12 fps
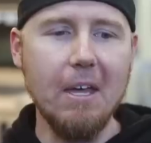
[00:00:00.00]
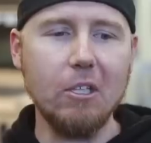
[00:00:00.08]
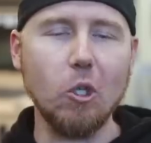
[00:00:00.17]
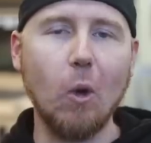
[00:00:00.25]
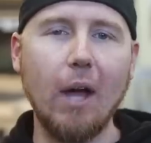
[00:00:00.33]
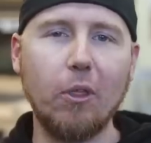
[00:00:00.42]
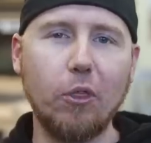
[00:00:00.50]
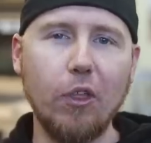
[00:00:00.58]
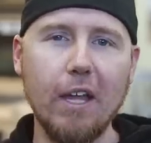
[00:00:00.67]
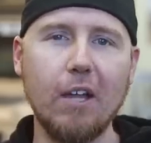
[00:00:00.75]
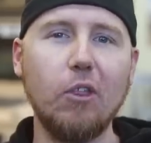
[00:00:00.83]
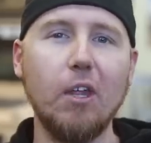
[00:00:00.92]
So I
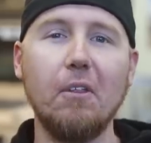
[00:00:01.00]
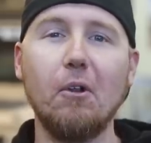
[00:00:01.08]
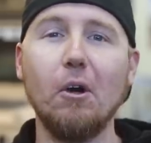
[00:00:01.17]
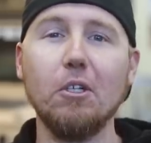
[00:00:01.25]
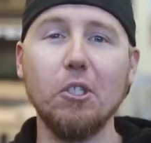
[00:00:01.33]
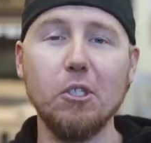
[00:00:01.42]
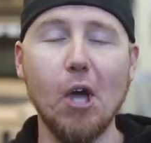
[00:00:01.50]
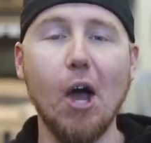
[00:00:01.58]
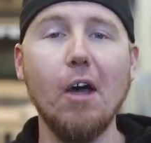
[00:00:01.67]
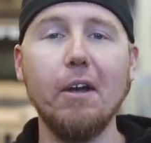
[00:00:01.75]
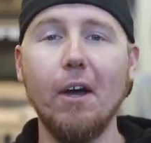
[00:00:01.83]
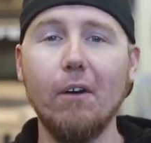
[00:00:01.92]
think that there is a
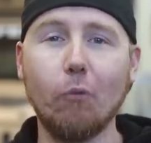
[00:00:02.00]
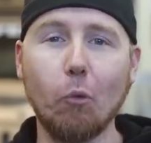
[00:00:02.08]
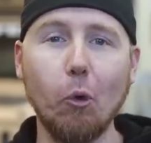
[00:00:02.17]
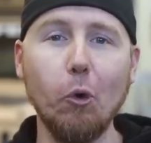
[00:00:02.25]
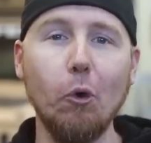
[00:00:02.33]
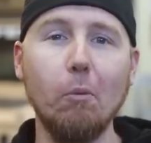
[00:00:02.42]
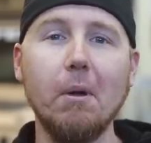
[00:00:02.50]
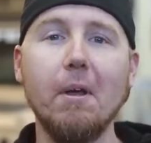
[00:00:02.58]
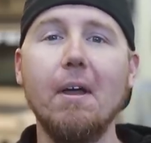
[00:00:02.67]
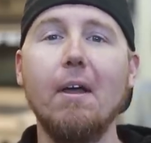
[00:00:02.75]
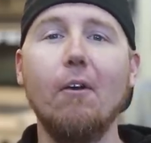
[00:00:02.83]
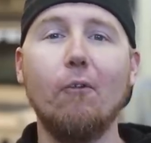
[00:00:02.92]
ton of room
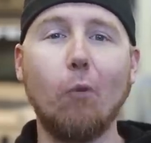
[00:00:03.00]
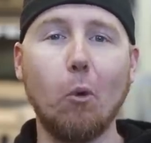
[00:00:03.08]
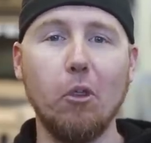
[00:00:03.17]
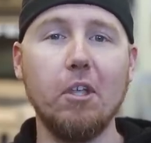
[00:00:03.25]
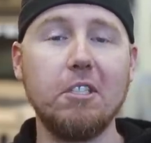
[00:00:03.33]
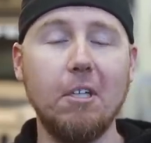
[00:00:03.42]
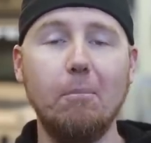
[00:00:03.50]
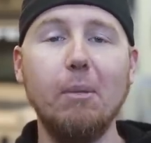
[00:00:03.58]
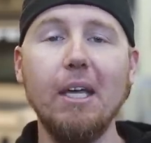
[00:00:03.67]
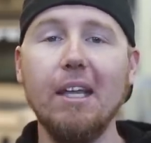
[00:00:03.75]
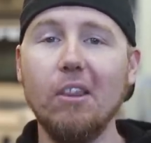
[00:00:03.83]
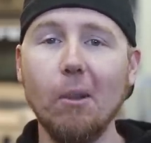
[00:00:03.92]
for this to
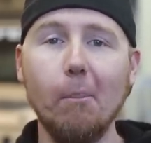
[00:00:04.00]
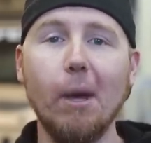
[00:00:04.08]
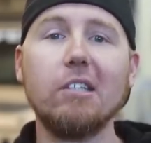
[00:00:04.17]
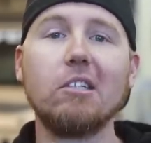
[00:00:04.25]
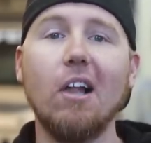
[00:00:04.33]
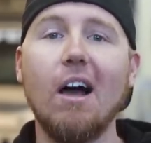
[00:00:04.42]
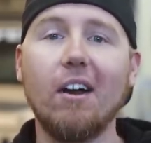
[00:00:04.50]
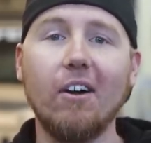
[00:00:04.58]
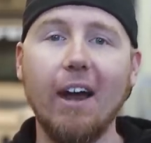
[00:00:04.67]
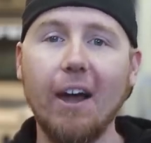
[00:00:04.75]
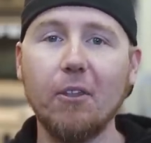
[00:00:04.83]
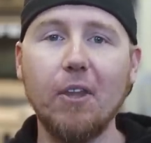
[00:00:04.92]
be the best
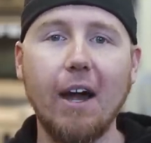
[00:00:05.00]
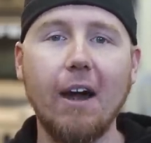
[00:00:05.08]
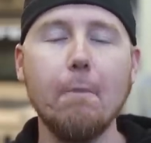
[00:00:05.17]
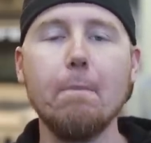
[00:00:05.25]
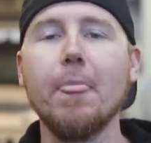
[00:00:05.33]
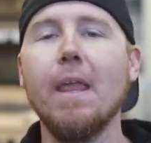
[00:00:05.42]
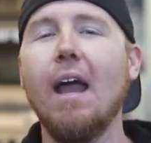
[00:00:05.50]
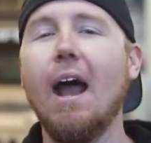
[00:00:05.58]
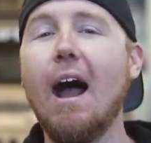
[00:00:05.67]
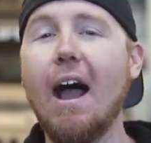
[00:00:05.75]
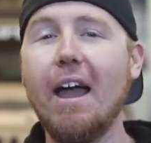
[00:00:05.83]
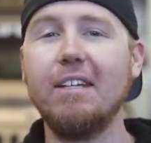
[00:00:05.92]
locker out there.
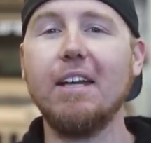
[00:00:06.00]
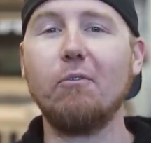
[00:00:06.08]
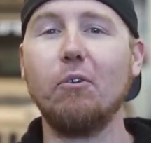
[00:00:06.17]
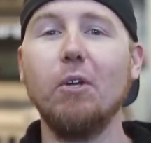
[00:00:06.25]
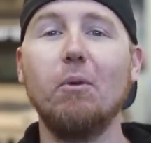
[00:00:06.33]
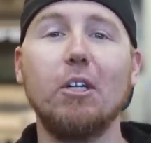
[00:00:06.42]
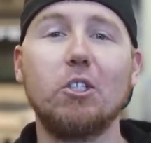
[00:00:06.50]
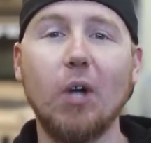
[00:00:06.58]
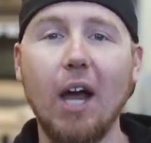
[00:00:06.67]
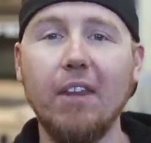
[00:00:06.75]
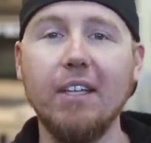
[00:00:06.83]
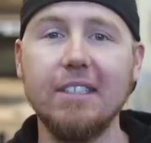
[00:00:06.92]
I definitely want to
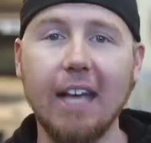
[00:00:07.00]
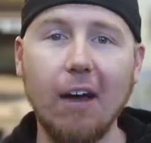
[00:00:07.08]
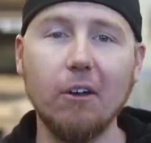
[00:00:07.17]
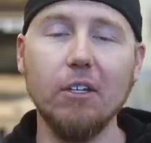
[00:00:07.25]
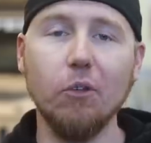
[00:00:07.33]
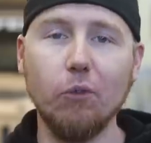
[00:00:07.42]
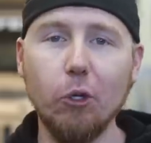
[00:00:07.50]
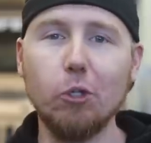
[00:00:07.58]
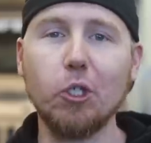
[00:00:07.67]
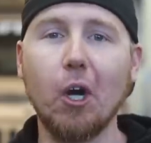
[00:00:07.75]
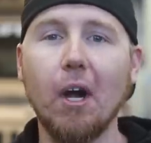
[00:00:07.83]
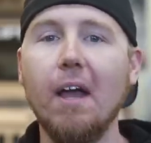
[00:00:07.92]
try these out in the
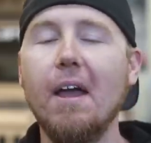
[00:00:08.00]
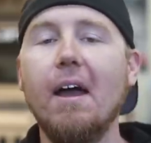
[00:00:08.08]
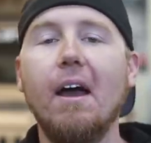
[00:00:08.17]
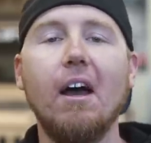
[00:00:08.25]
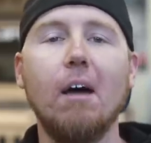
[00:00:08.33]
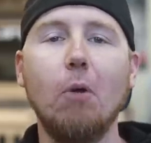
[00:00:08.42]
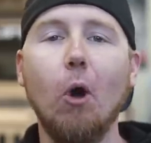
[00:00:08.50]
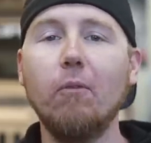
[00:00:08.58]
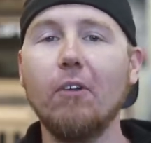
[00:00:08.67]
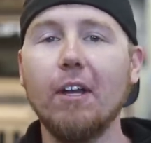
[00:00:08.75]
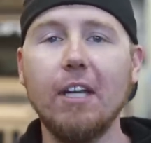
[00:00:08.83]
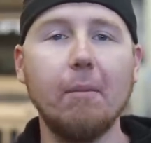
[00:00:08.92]
future. Um,
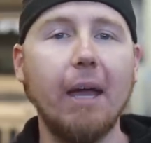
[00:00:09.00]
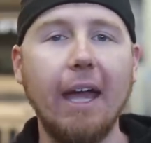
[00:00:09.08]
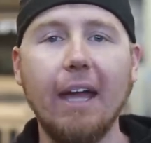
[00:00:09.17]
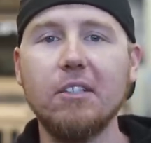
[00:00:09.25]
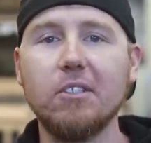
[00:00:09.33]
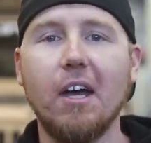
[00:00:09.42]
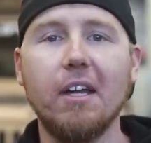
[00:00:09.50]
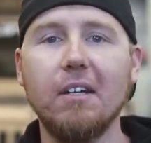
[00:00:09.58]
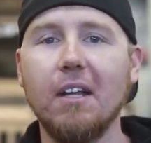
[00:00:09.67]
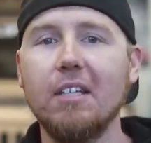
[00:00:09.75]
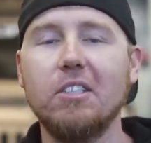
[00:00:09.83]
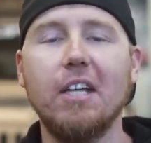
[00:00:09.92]
hopefully I can get my hands on
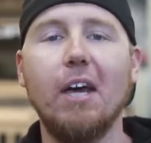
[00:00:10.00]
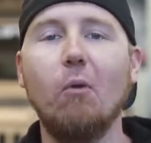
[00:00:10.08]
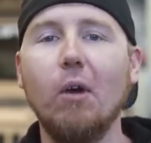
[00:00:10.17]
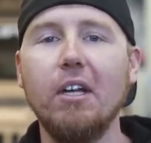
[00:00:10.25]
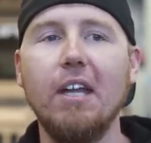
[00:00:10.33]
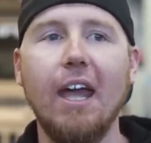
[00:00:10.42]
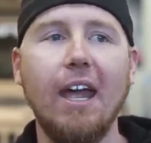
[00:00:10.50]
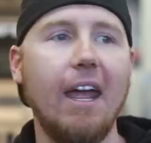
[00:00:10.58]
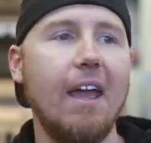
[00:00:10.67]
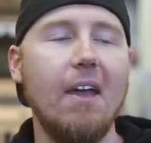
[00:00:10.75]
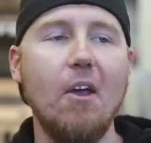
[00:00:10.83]
a set one day,